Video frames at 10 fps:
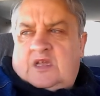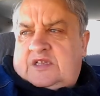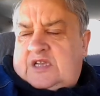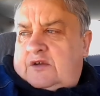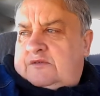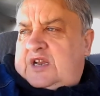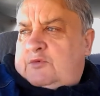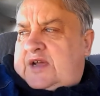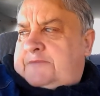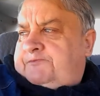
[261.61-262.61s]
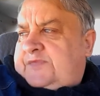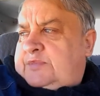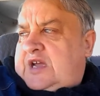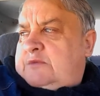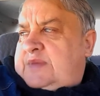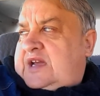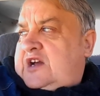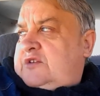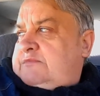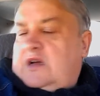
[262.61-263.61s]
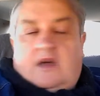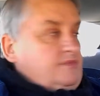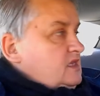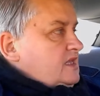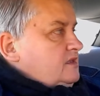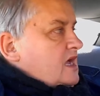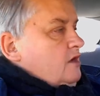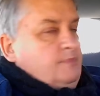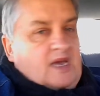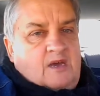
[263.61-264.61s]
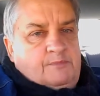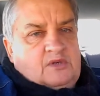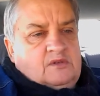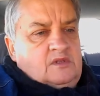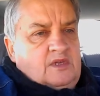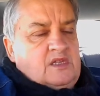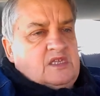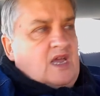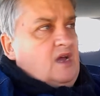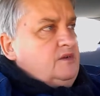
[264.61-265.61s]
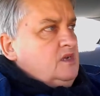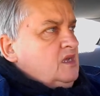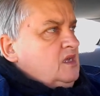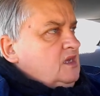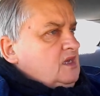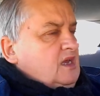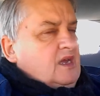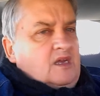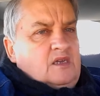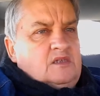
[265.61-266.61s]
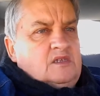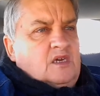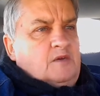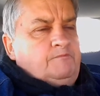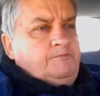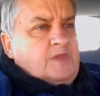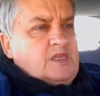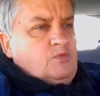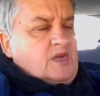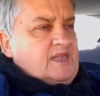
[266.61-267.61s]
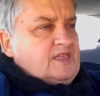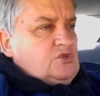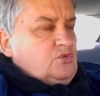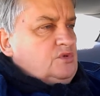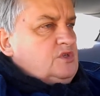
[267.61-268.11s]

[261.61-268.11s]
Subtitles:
so anyway, I'm going back home. I had to go and pay a bill in town, and that's what I had to do.